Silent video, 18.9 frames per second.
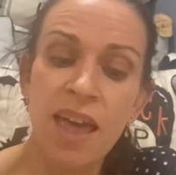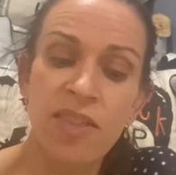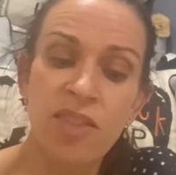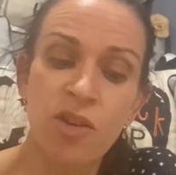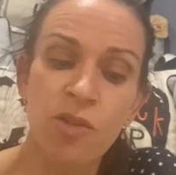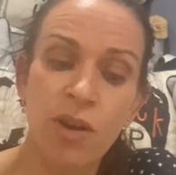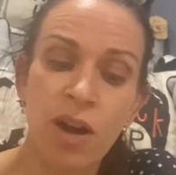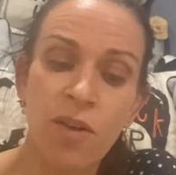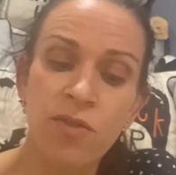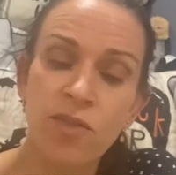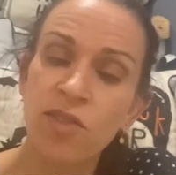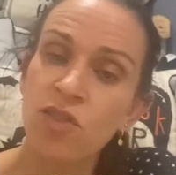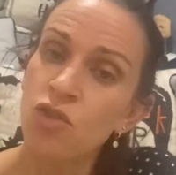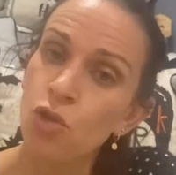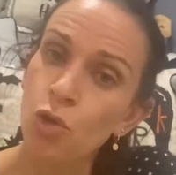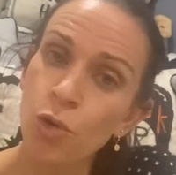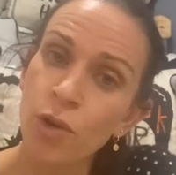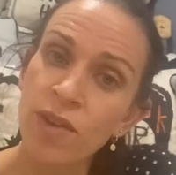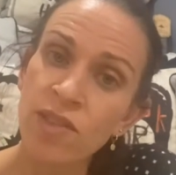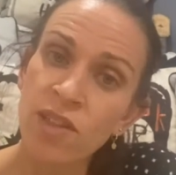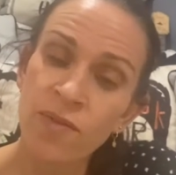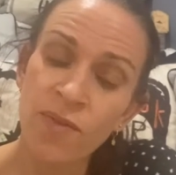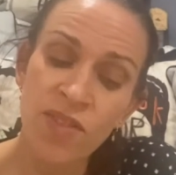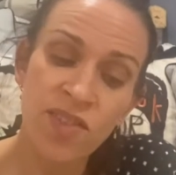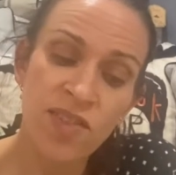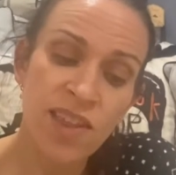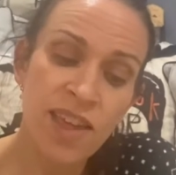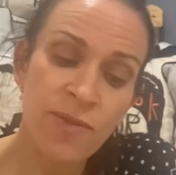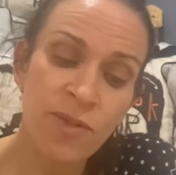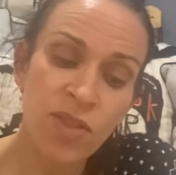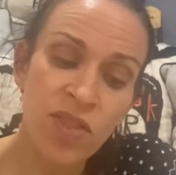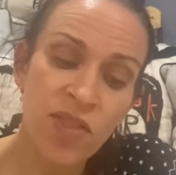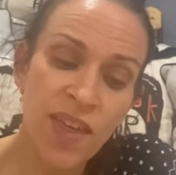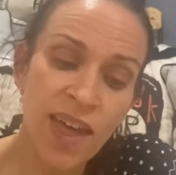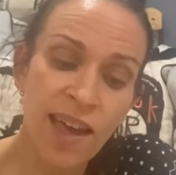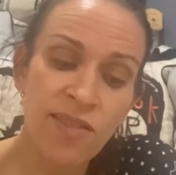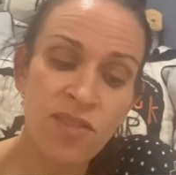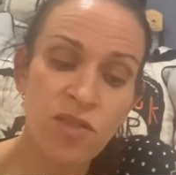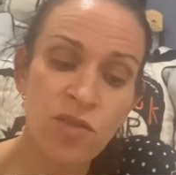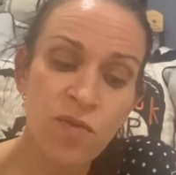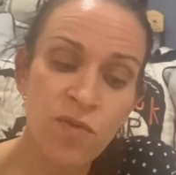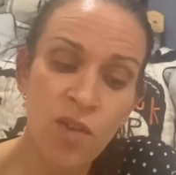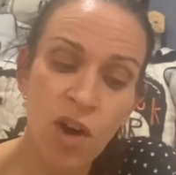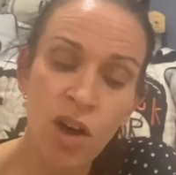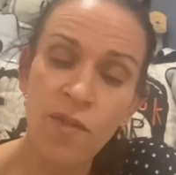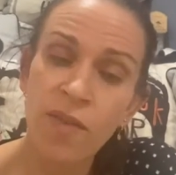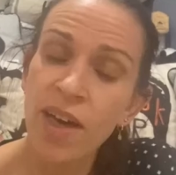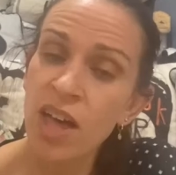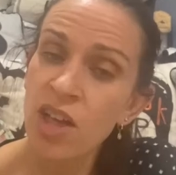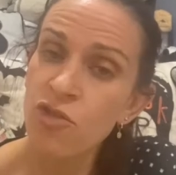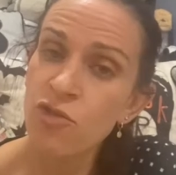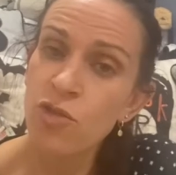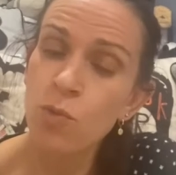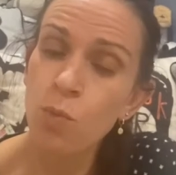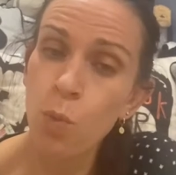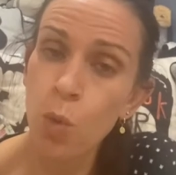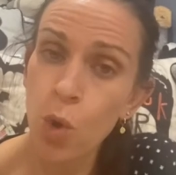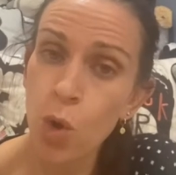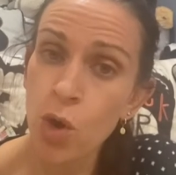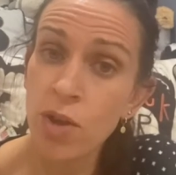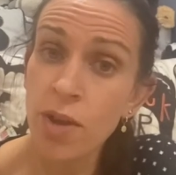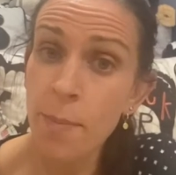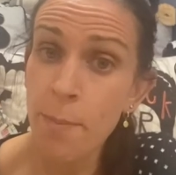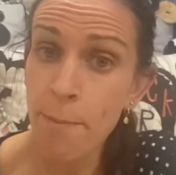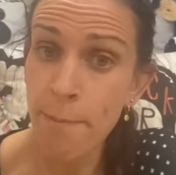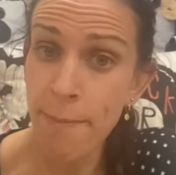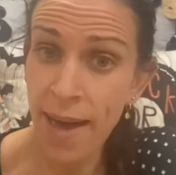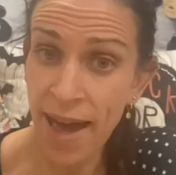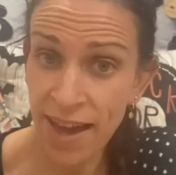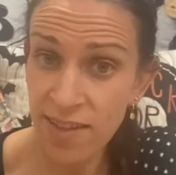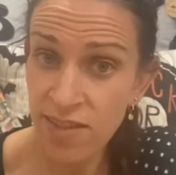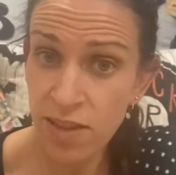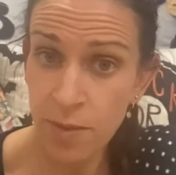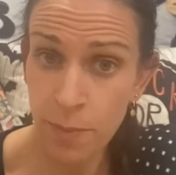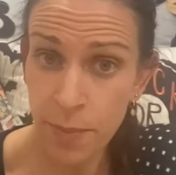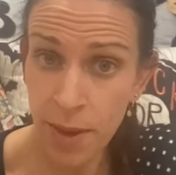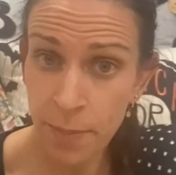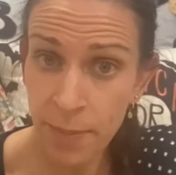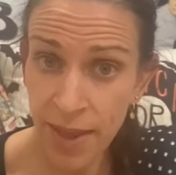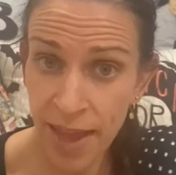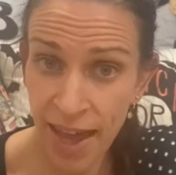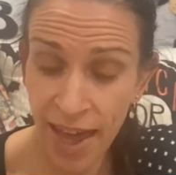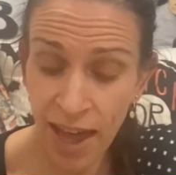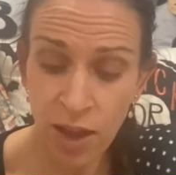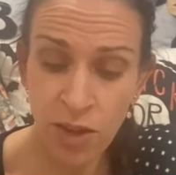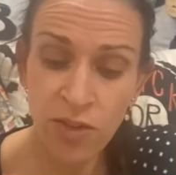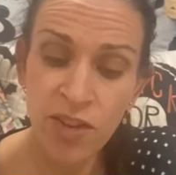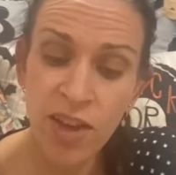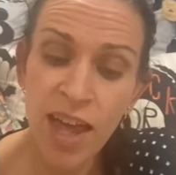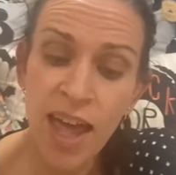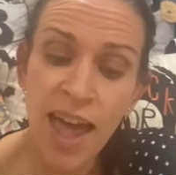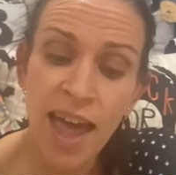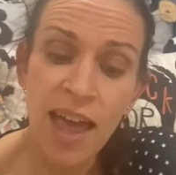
They're after stories of 7,500 word maximum count,